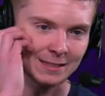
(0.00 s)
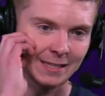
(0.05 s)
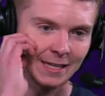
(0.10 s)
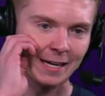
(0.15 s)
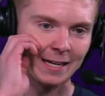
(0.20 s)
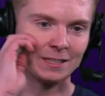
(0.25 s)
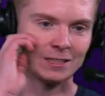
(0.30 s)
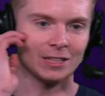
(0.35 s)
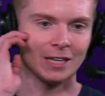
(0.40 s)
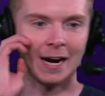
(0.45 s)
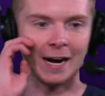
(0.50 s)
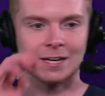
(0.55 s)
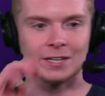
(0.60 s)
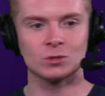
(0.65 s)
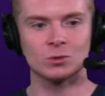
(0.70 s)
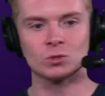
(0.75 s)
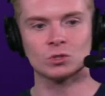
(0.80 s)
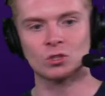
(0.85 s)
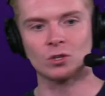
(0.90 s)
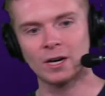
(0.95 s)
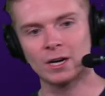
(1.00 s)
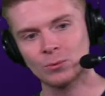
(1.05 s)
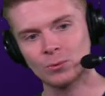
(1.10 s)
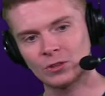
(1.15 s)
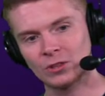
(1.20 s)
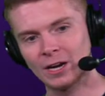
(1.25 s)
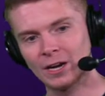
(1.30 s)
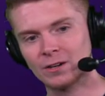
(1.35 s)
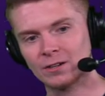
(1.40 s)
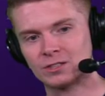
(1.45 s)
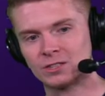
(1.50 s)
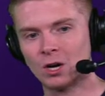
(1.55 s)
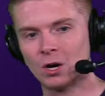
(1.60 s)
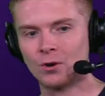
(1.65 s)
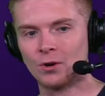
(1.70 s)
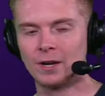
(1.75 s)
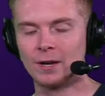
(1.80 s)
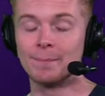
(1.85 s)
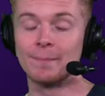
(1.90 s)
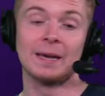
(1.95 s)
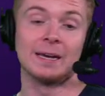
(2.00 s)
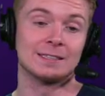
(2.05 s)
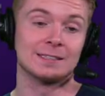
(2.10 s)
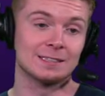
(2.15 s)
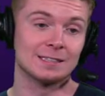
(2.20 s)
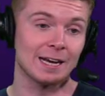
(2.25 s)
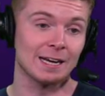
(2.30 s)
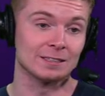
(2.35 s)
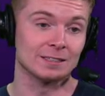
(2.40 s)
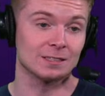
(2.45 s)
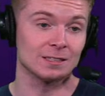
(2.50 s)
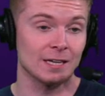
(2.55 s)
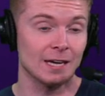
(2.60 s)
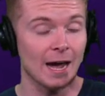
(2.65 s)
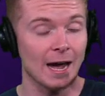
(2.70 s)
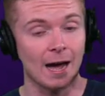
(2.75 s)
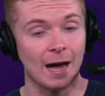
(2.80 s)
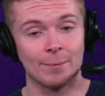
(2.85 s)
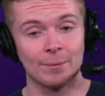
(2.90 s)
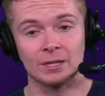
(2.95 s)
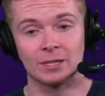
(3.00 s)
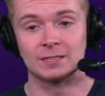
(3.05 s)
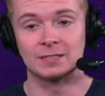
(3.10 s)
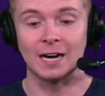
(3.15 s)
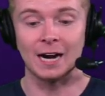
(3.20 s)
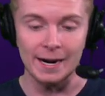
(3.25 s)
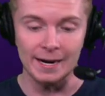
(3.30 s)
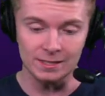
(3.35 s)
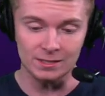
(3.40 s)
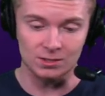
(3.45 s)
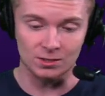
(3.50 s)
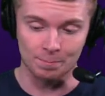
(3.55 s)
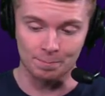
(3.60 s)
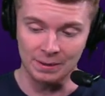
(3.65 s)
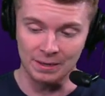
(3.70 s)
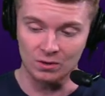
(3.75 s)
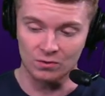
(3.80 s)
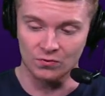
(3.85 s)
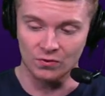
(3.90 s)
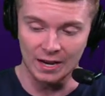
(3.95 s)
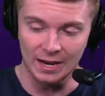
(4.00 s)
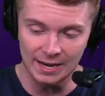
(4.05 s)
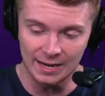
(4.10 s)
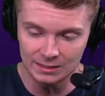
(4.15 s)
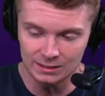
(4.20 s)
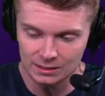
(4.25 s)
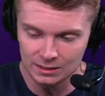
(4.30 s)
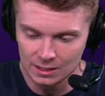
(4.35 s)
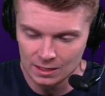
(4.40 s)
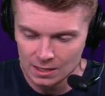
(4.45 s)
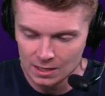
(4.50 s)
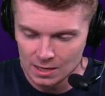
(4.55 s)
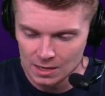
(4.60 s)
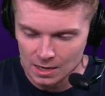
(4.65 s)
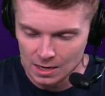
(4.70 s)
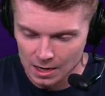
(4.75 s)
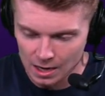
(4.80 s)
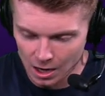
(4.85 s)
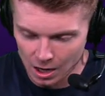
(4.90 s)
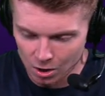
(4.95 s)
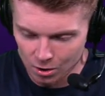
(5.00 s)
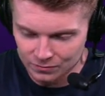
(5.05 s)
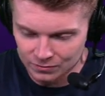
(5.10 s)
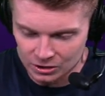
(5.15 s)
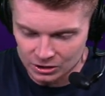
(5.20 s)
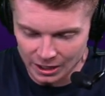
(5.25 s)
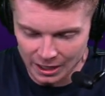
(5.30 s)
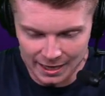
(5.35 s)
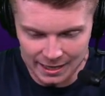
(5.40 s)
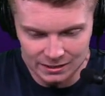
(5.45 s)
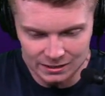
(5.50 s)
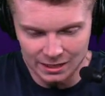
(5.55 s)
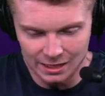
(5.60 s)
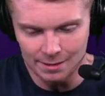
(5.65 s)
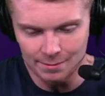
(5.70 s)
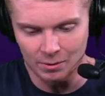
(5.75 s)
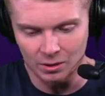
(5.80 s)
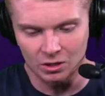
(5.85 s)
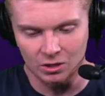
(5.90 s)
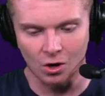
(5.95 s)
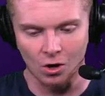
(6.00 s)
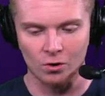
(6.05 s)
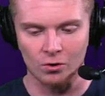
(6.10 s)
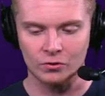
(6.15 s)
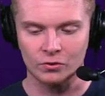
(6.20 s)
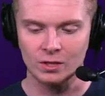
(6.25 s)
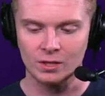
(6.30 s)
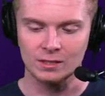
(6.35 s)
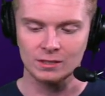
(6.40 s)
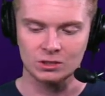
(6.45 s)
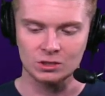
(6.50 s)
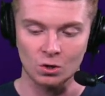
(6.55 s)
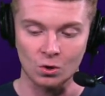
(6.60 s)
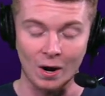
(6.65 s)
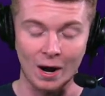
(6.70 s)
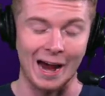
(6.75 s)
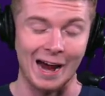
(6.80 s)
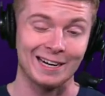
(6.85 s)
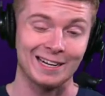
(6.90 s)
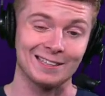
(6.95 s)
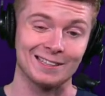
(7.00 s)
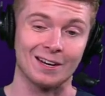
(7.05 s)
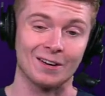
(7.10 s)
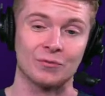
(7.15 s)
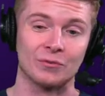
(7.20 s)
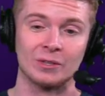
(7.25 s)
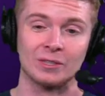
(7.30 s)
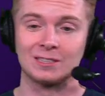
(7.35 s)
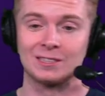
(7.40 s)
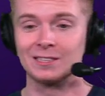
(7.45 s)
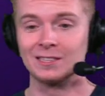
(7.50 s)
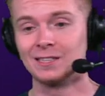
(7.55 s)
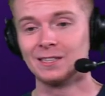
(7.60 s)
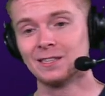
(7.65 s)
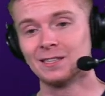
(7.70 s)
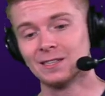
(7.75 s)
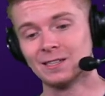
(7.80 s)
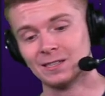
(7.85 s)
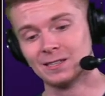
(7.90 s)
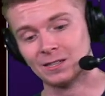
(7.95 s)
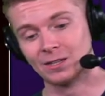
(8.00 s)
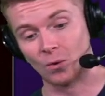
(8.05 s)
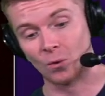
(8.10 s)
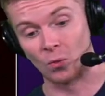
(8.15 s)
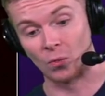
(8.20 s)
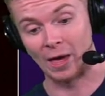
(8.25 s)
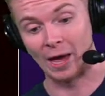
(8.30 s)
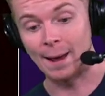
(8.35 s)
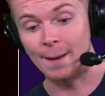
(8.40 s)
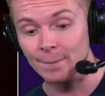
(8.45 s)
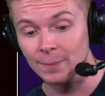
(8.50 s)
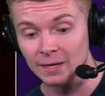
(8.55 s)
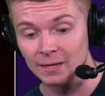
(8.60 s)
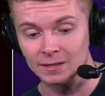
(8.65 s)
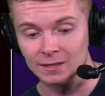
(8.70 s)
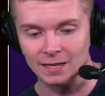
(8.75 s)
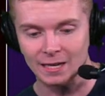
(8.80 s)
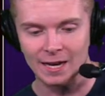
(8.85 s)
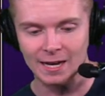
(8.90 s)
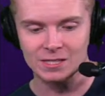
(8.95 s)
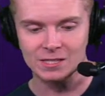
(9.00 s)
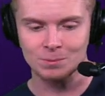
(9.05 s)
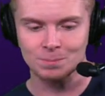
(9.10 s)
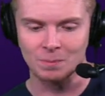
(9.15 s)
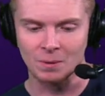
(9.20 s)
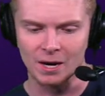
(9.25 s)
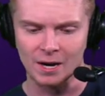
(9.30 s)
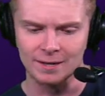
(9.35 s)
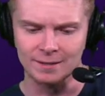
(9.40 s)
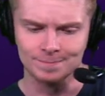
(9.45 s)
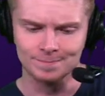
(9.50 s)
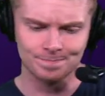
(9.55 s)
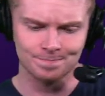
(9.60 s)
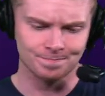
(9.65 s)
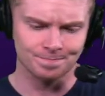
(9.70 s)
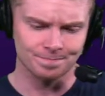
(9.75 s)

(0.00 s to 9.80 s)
saying Giants will trade with Arizona. It makes sense. Yeah, I mean, the Giants are big fans of JJ McCarthy, so I could definitely see, you know, that being the case, but